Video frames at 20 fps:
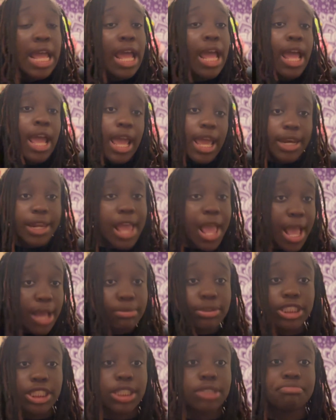in
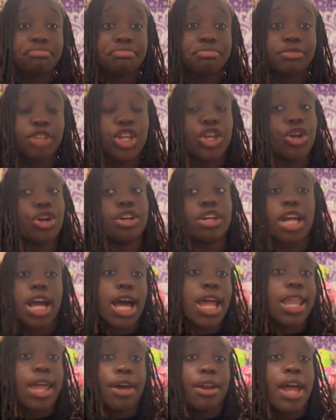Hampton, you're
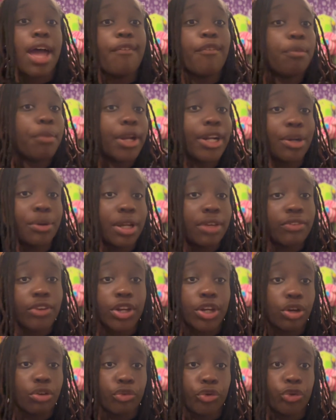not allowed to have a microwave in
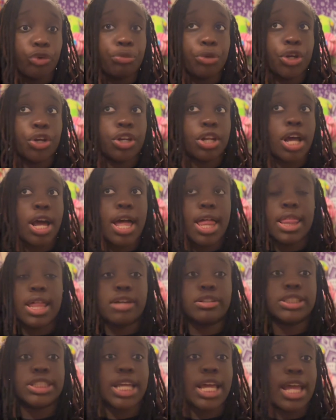your room. You're not
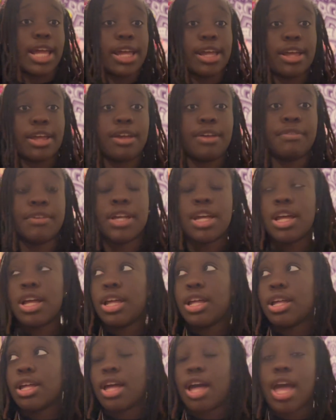allowed to have
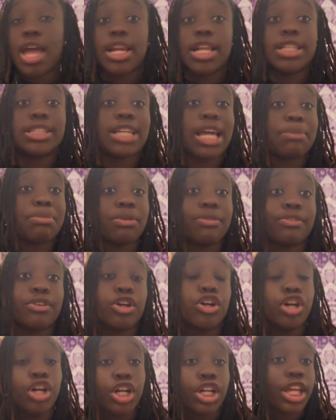any type of
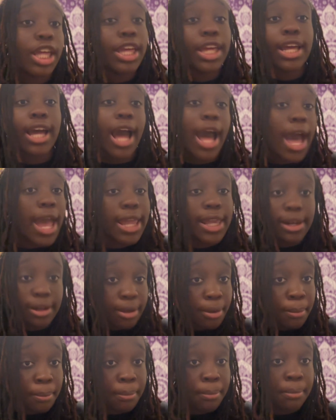cooking
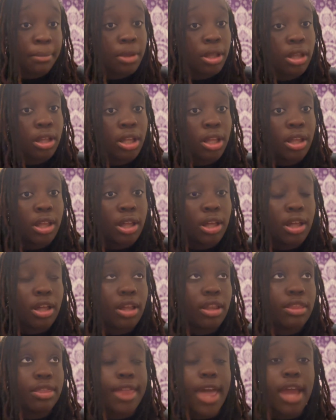item
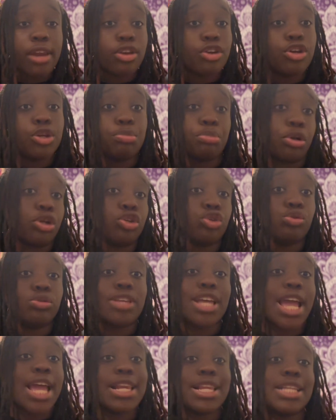that could produce
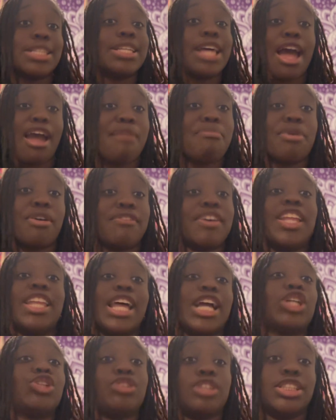any type of
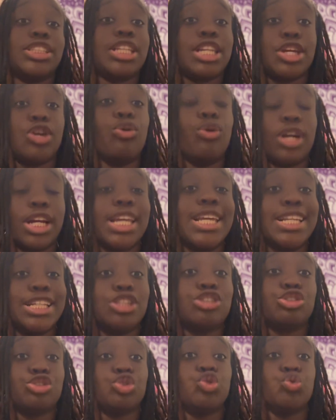electricity or heat
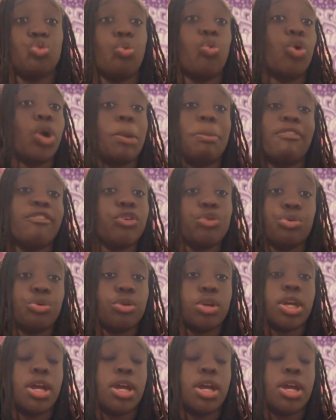to warm food.